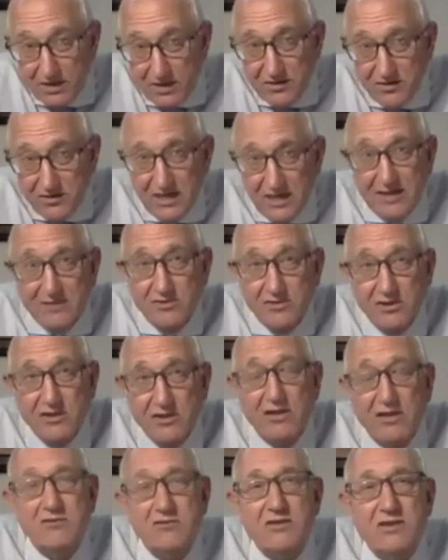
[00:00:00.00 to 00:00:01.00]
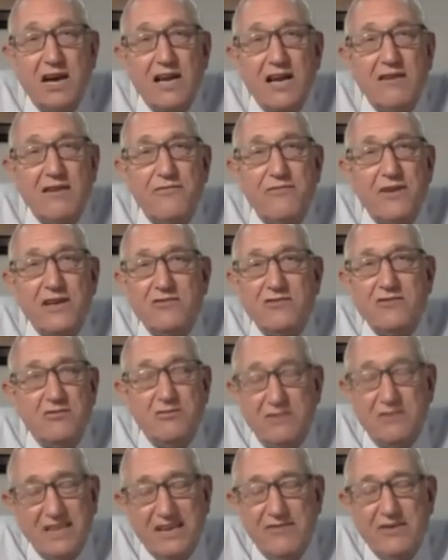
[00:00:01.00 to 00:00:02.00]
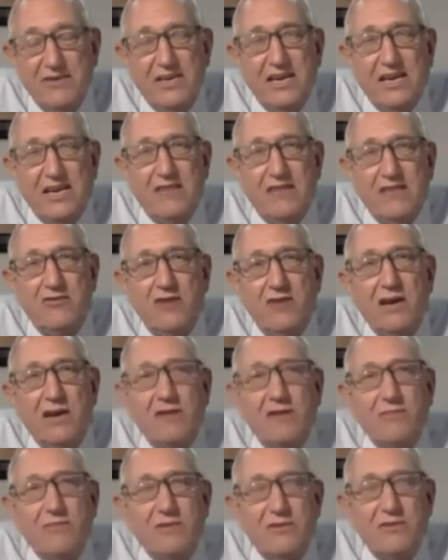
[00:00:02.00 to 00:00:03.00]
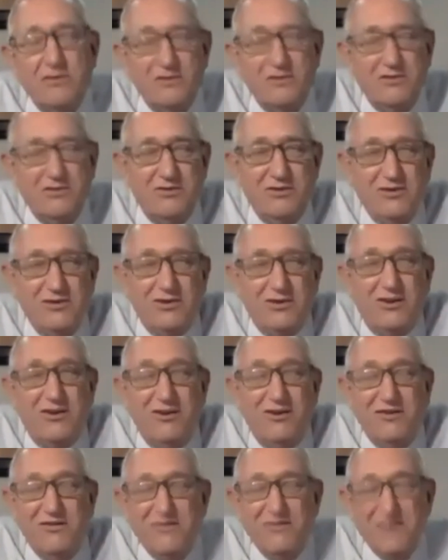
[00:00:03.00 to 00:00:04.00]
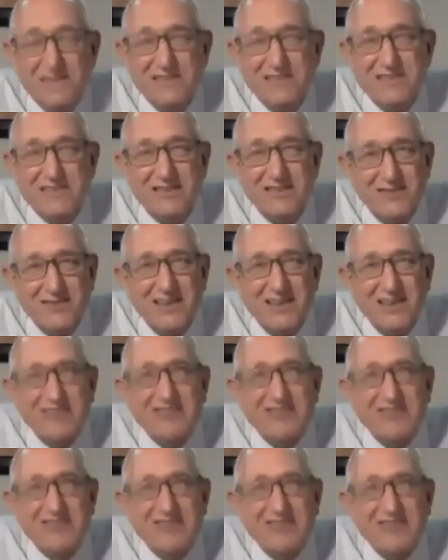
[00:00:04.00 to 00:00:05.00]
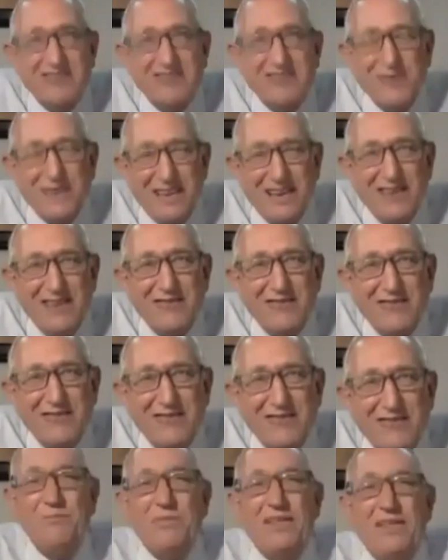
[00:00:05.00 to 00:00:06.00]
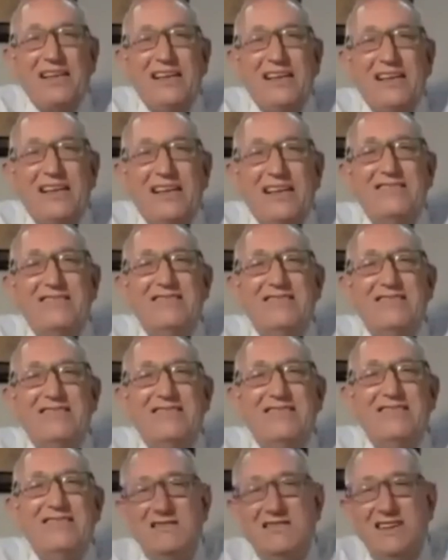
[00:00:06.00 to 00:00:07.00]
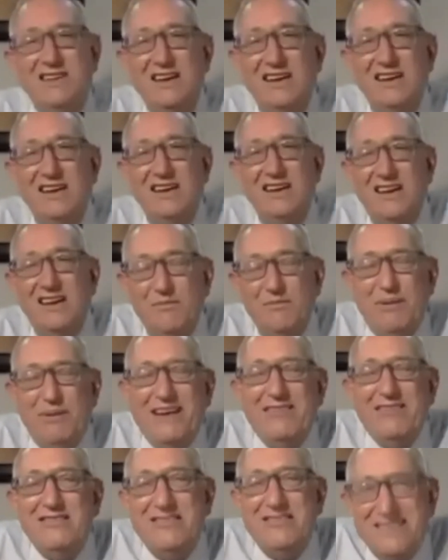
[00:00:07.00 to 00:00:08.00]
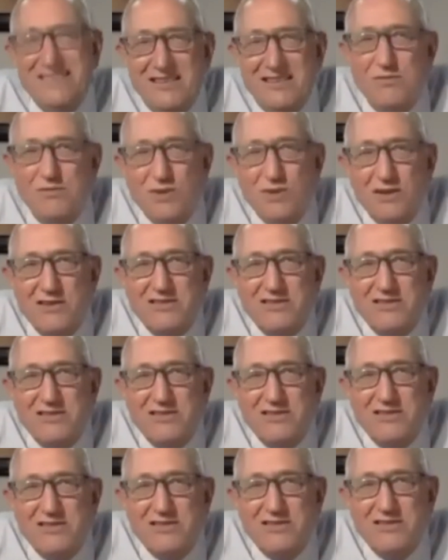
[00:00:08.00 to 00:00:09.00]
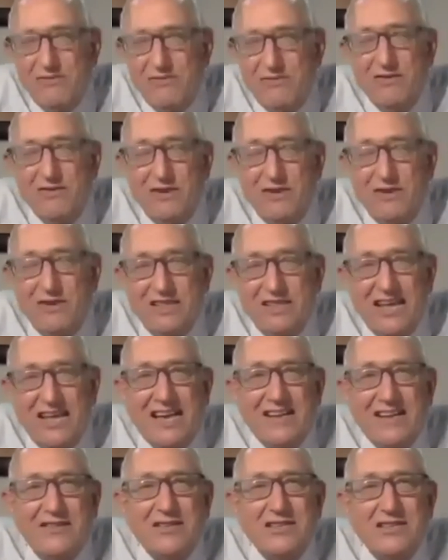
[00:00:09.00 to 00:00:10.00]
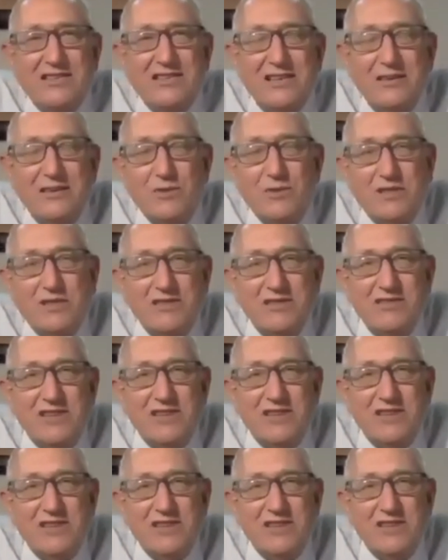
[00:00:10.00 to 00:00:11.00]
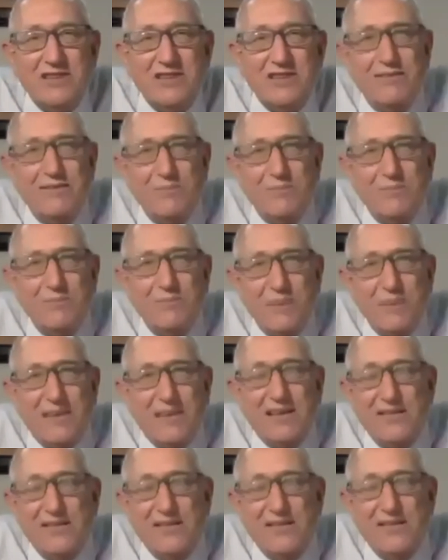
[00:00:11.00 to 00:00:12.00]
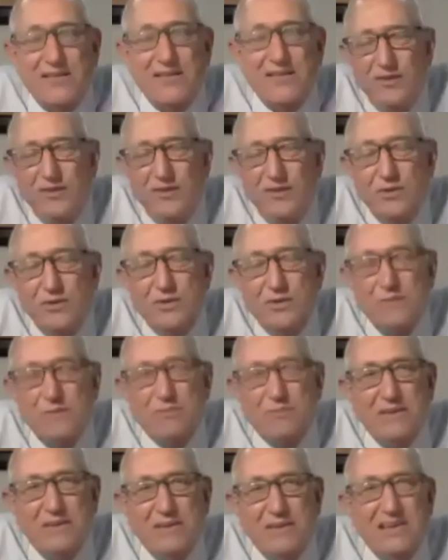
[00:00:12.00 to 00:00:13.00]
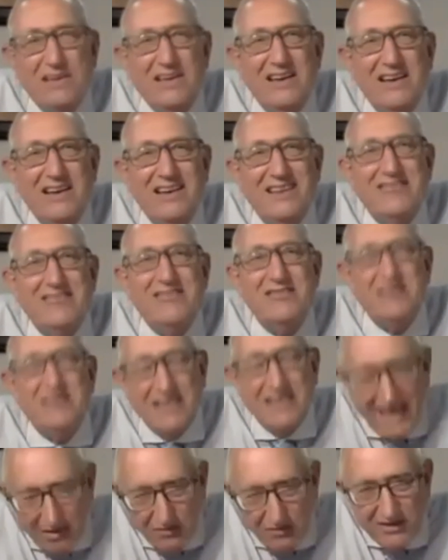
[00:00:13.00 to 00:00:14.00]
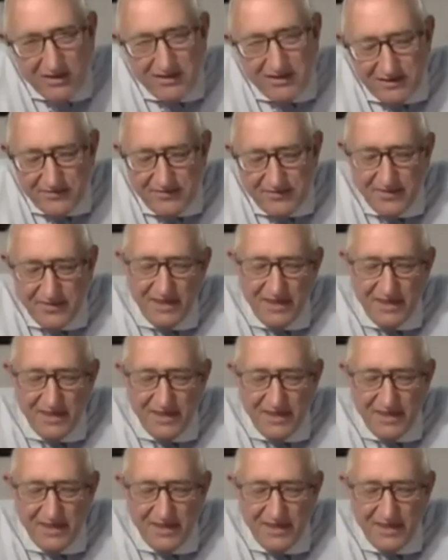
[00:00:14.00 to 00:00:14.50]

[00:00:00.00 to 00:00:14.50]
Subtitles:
what it says on those side effects, you'd never take the drug because you're convinced the drug is going to kill you. Even something as simple as paracetamol, just have a look at that and see what the side effects can be. You'll be astounded.